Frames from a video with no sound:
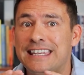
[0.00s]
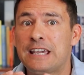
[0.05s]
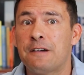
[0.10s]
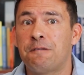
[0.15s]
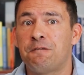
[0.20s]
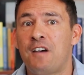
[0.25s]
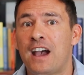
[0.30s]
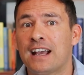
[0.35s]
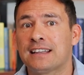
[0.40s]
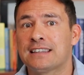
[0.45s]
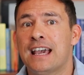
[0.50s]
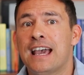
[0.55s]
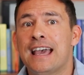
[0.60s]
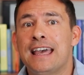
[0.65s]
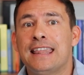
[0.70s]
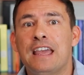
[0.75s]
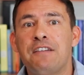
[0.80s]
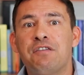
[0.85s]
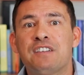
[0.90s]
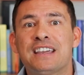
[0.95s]
The effect,
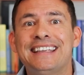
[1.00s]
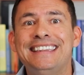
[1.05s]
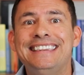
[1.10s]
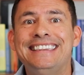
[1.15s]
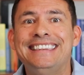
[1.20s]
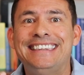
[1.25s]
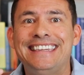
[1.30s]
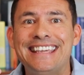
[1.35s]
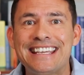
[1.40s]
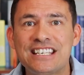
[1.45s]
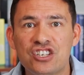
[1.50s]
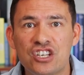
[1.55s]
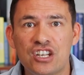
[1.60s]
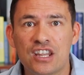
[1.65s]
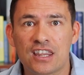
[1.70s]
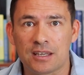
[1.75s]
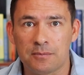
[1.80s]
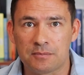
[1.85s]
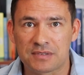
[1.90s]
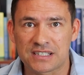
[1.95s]
they've
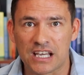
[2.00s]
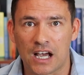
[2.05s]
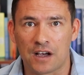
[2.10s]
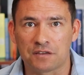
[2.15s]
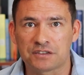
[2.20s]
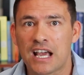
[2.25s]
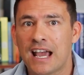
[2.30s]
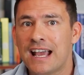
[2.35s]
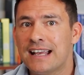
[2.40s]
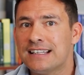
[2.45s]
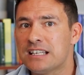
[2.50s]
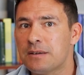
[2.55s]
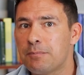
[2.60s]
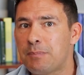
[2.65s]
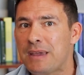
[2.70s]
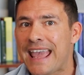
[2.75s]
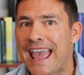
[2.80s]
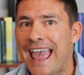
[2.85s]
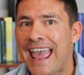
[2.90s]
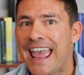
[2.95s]
conditioned themselves to
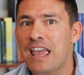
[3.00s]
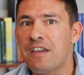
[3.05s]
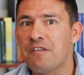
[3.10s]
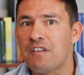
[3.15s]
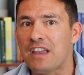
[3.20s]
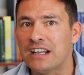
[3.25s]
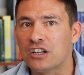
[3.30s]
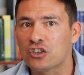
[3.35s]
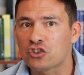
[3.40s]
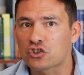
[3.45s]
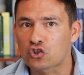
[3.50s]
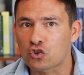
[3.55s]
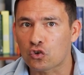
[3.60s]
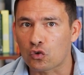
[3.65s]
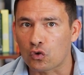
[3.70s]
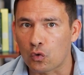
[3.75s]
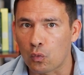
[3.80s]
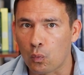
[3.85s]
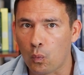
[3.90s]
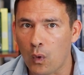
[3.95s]
behave in a
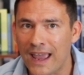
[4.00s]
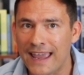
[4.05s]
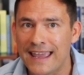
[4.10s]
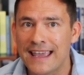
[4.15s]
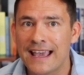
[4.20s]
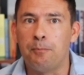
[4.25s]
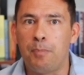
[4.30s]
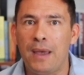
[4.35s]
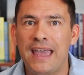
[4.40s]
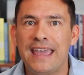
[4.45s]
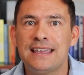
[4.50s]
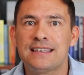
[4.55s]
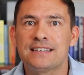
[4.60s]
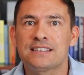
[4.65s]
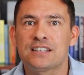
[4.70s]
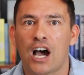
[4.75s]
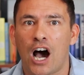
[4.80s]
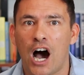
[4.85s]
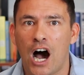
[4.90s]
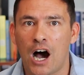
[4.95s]
certain way
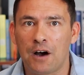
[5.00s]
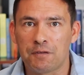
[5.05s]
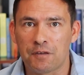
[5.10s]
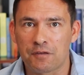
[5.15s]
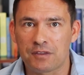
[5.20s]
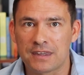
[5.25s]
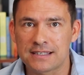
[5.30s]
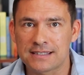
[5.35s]
based off of